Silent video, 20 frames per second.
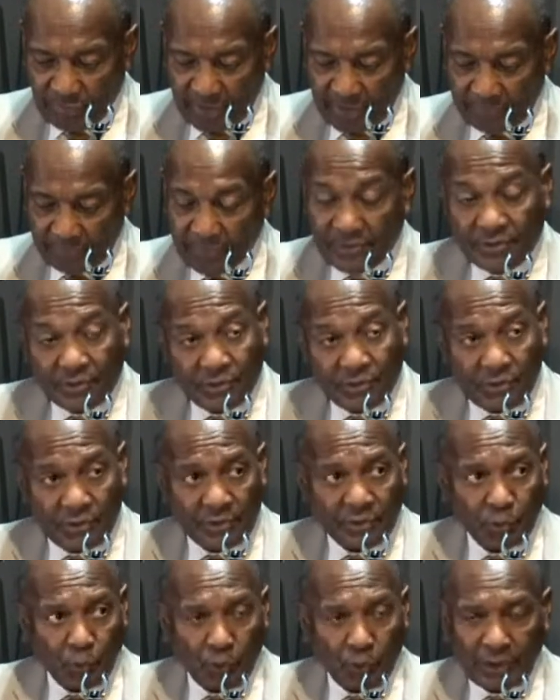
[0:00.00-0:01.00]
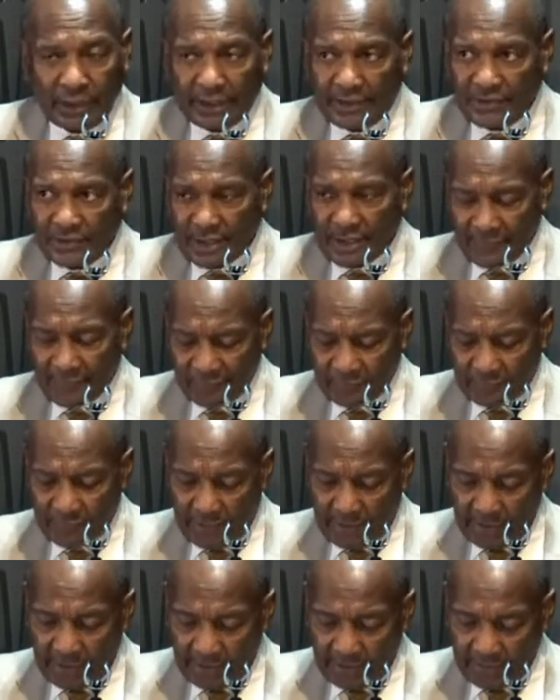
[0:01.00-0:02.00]
Baptist Church, 187
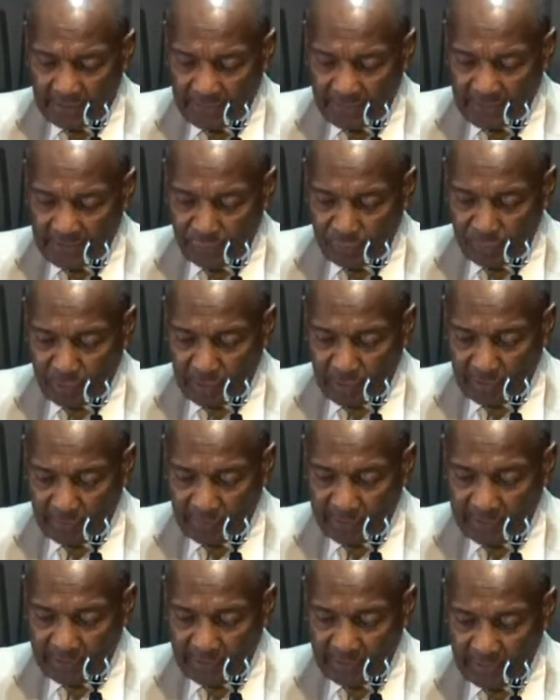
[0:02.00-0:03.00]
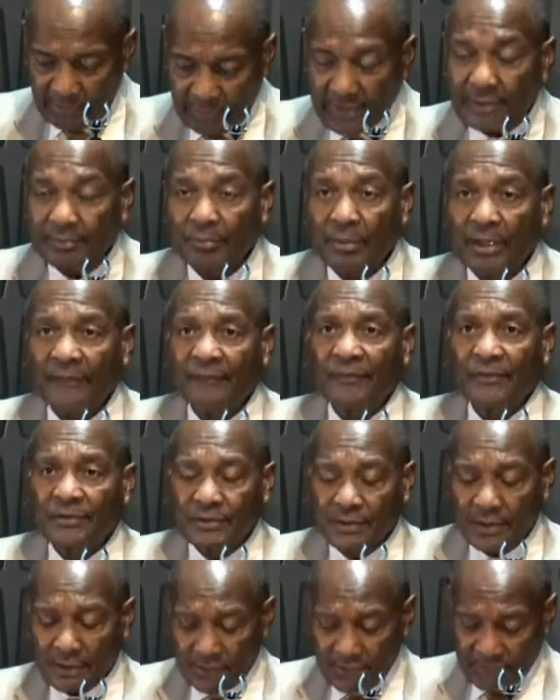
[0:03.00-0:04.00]
South Parkway East in Memphis,
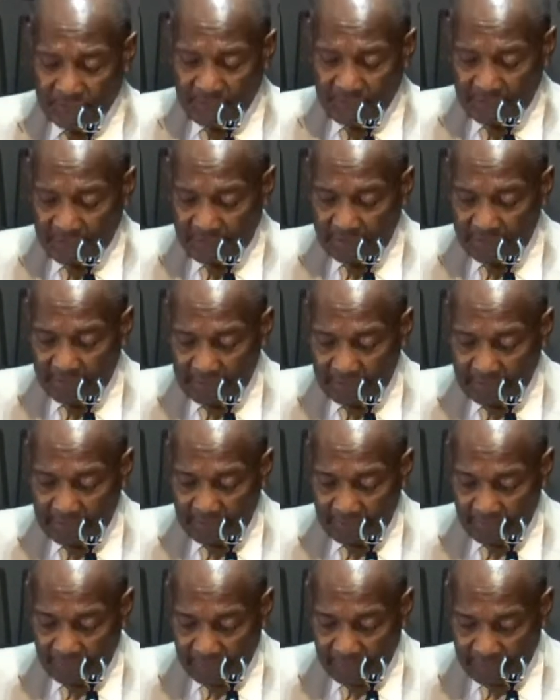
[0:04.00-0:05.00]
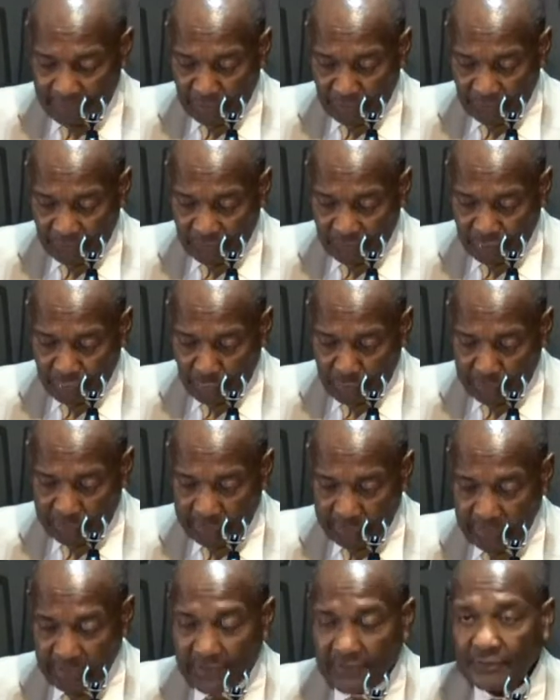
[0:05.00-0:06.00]
Tennessee. Thank you for
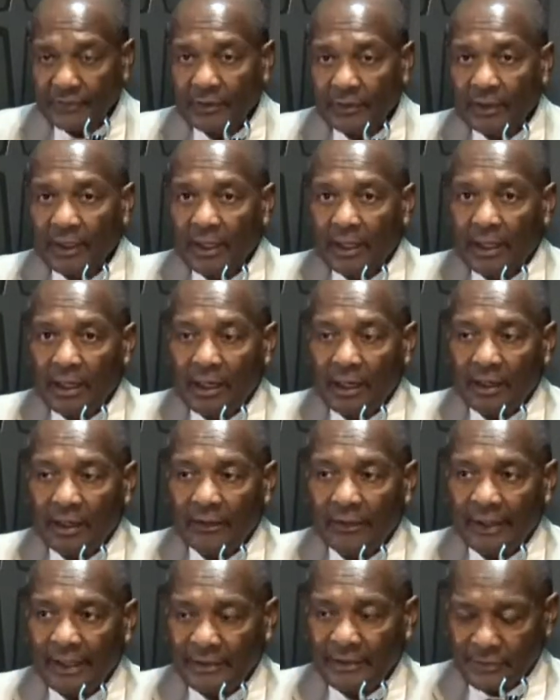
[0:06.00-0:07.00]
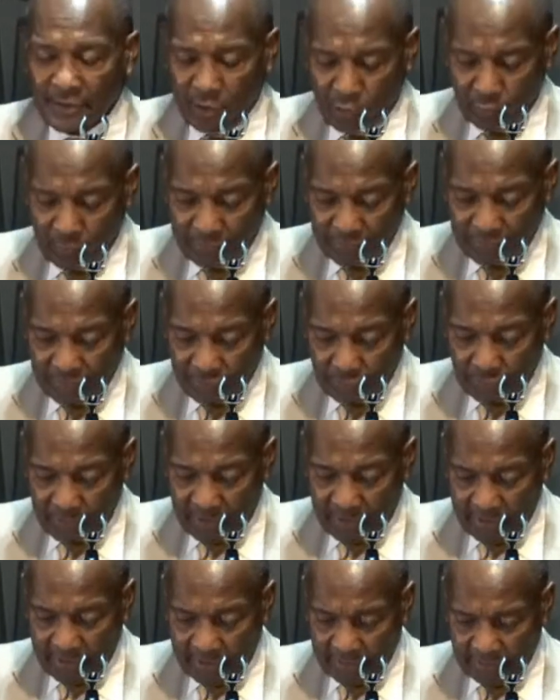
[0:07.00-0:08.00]
joining us. As I always
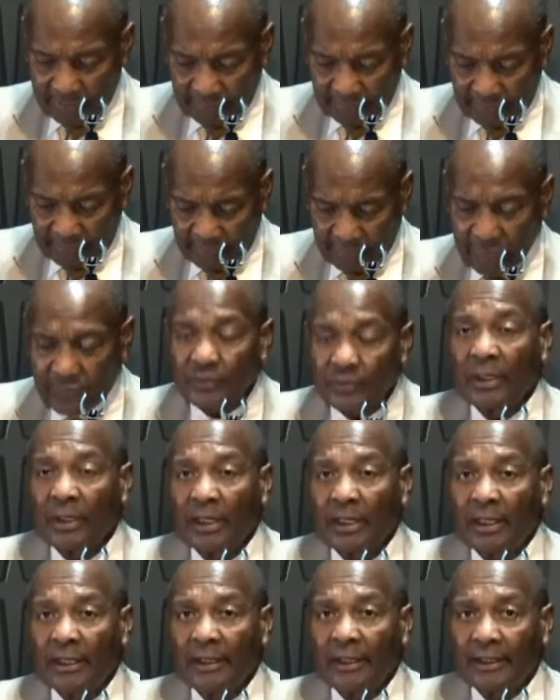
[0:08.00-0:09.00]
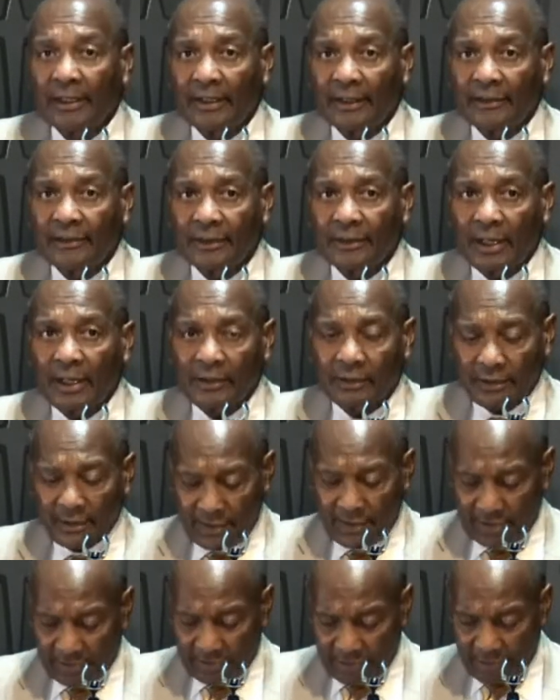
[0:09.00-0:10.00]
do, let us not
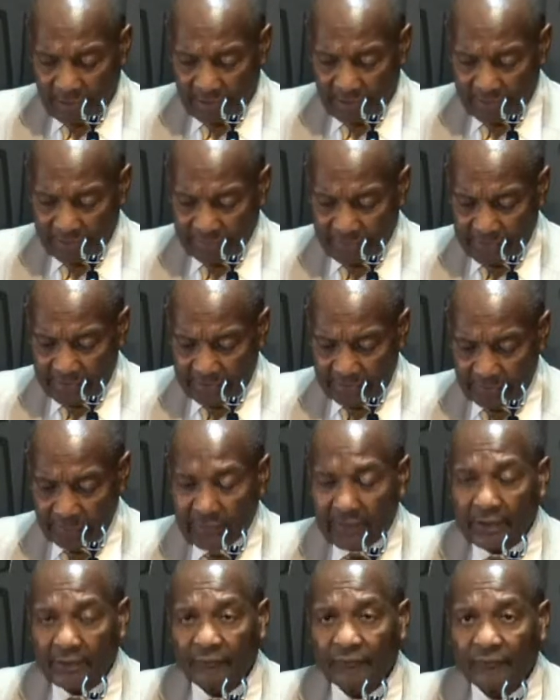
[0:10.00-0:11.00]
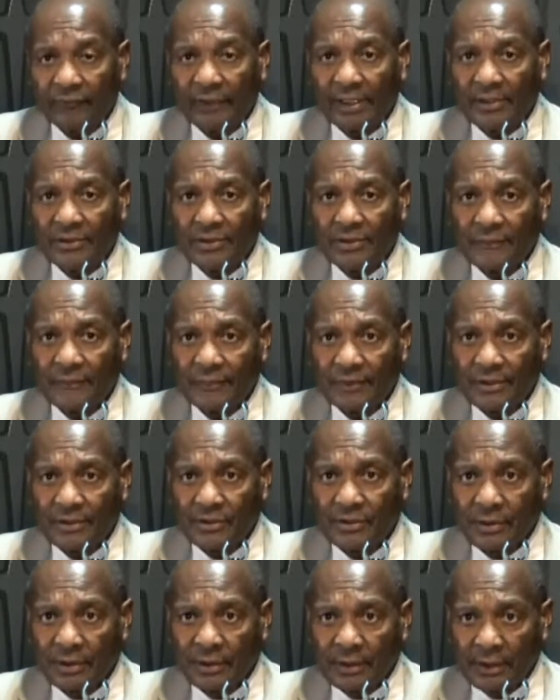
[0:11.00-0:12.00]
let our guards down in face of
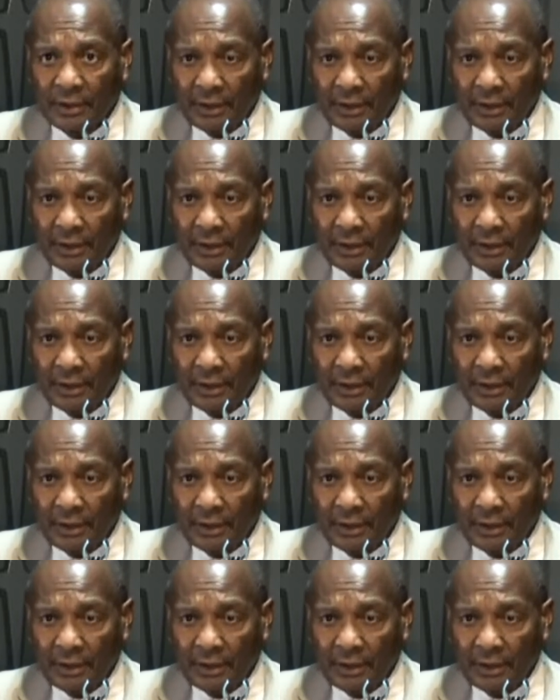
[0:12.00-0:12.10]
this